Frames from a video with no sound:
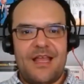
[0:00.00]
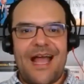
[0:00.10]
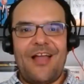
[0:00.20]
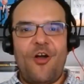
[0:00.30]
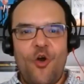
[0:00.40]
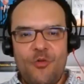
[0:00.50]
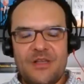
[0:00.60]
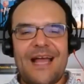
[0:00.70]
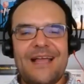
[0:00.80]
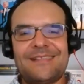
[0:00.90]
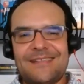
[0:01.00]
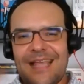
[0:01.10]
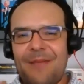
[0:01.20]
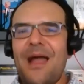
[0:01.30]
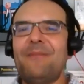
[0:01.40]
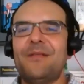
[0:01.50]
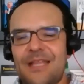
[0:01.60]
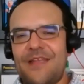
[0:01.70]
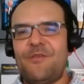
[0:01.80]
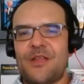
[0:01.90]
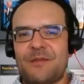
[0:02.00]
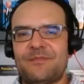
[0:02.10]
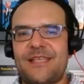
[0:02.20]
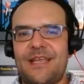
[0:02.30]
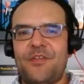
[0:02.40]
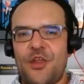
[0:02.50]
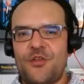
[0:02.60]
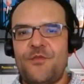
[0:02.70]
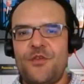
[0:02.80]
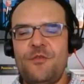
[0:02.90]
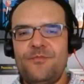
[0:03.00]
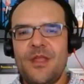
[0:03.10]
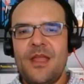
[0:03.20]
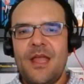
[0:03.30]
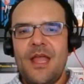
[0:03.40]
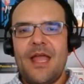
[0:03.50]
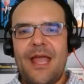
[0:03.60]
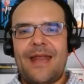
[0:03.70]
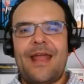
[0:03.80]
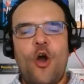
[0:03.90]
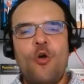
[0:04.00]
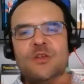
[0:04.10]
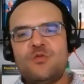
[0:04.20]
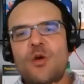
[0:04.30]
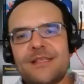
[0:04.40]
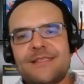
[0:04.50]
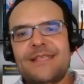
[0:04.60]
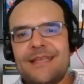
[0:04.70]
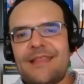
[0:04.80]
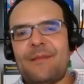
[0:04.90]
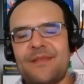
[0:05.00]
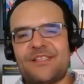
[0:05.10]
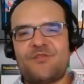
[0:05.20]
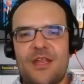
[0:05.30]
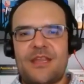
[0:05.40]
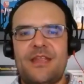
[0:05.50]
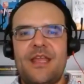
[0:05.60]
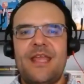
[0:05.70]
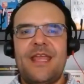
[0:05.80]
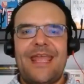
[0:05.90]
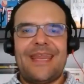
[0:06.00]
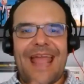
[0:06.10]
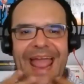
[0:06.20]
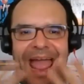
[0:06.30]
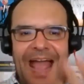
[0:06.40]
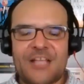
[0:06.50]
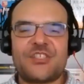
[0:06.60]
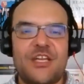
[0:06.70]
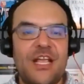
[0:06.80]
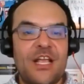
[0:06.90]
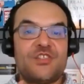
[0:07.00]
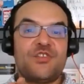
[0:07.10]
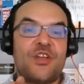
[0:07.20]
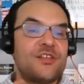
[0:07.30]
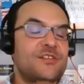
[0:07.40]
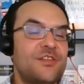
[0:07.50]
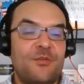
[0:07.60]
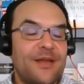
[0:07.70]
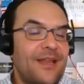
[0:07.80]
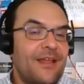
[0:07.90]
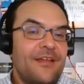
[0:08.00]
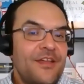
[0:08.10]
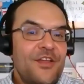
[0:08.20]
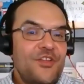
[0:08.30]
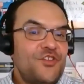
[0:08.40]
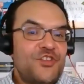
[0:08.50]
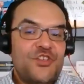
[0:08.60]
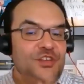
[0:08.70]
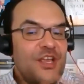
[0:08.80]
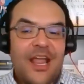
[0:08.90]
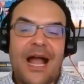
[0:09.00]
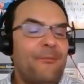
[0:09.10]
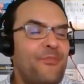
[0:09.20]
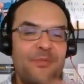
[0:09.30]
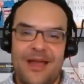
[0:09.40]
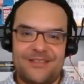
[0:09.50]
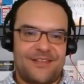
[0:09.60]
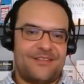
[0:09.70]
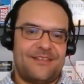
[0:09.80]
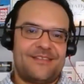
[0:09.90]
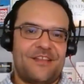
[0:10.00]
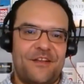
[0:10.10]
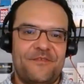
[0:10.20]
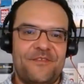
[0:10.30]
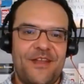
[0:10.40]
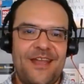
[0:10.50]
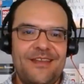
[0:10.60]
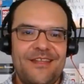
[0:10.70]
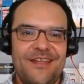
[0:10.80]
I semi-believe what I'm seeing on the interview. And I always want to see it demonstrated in action. Because you know, Mariana, you shouldn't compromise on this stuff, right?